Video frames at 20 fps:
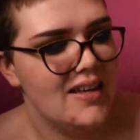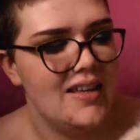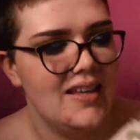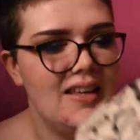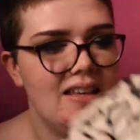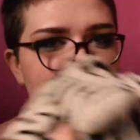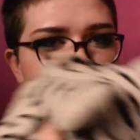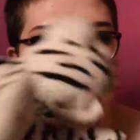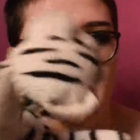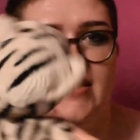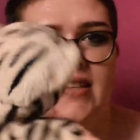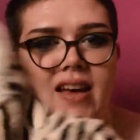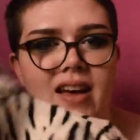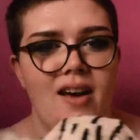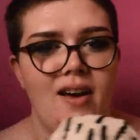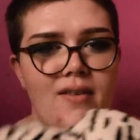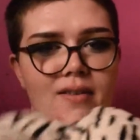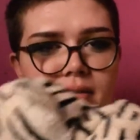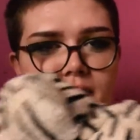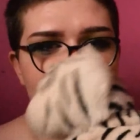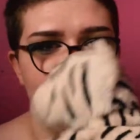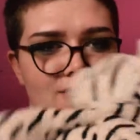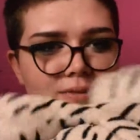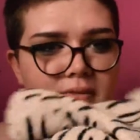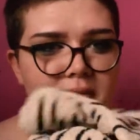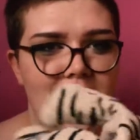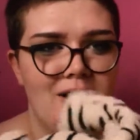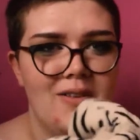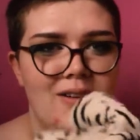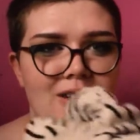He's uh,
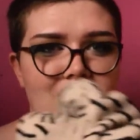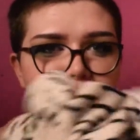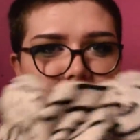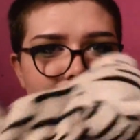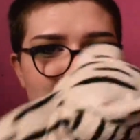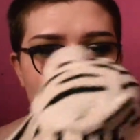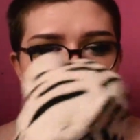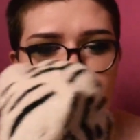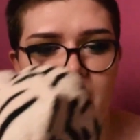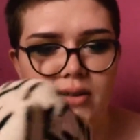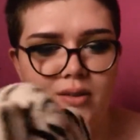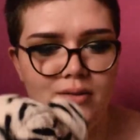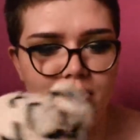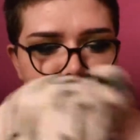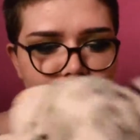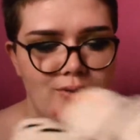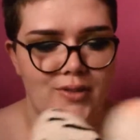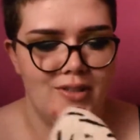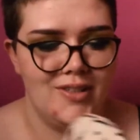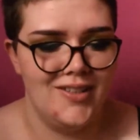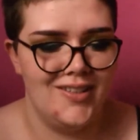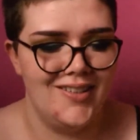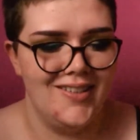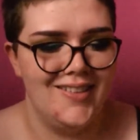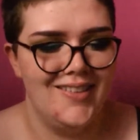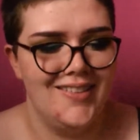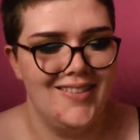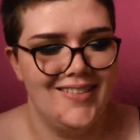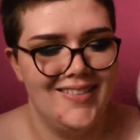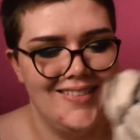very well loved.
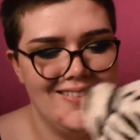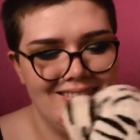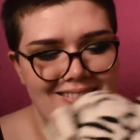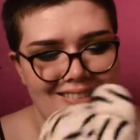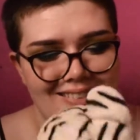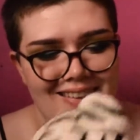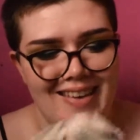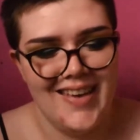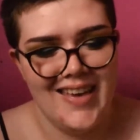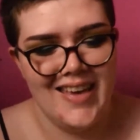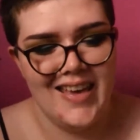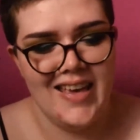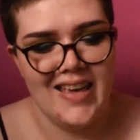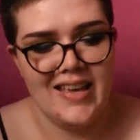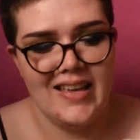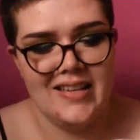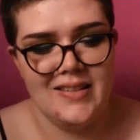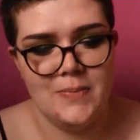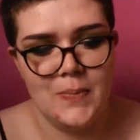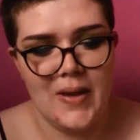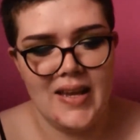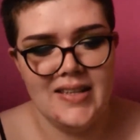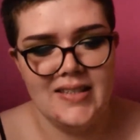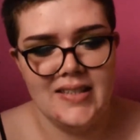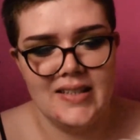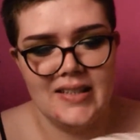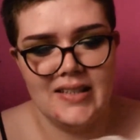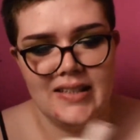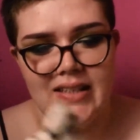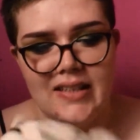He's
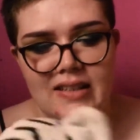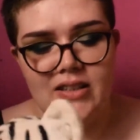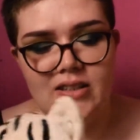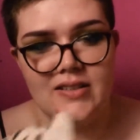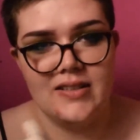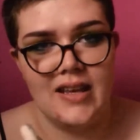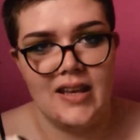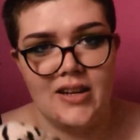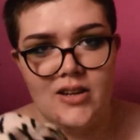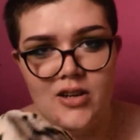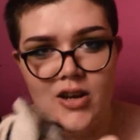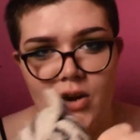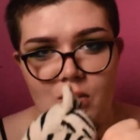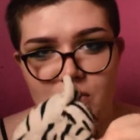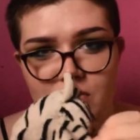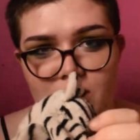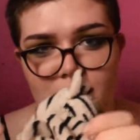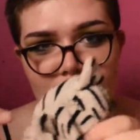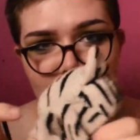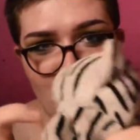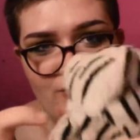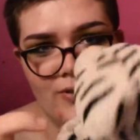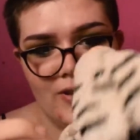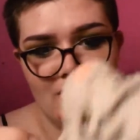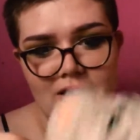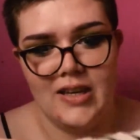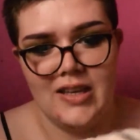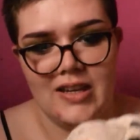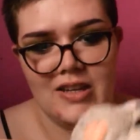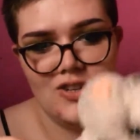basically, there's like no
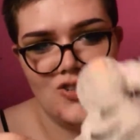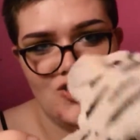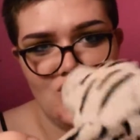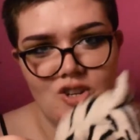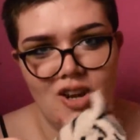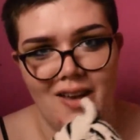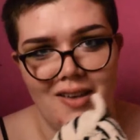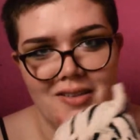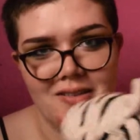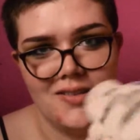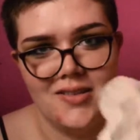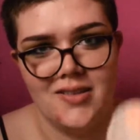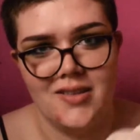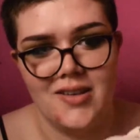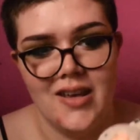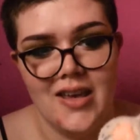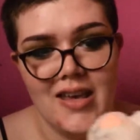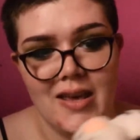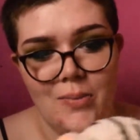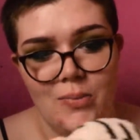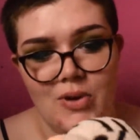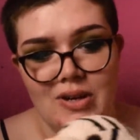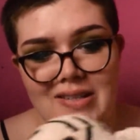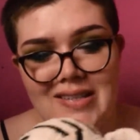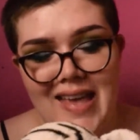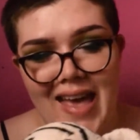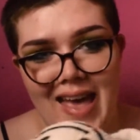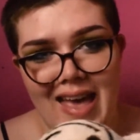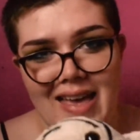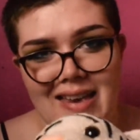stuffing in his chest, but
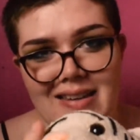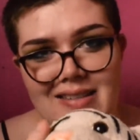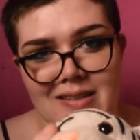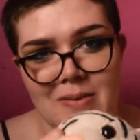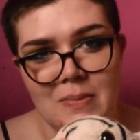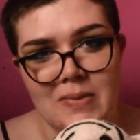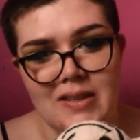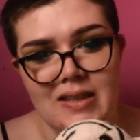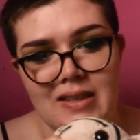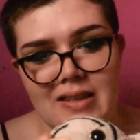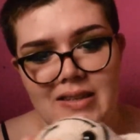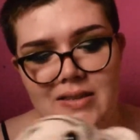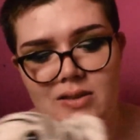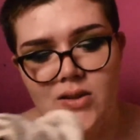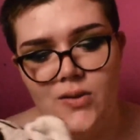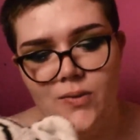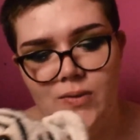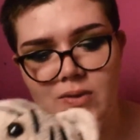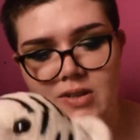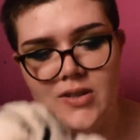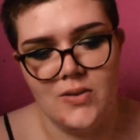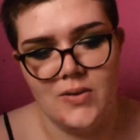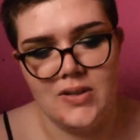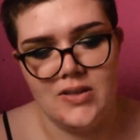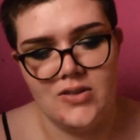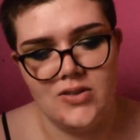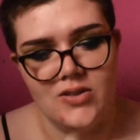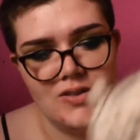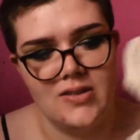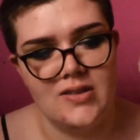his head is completely stuffed, so
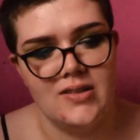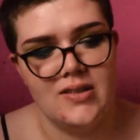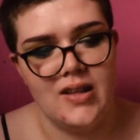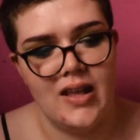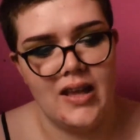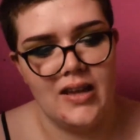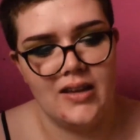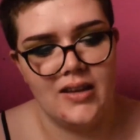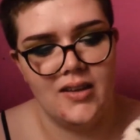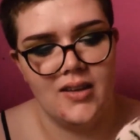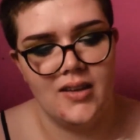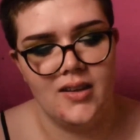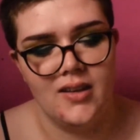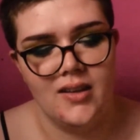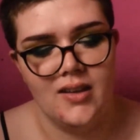he's just like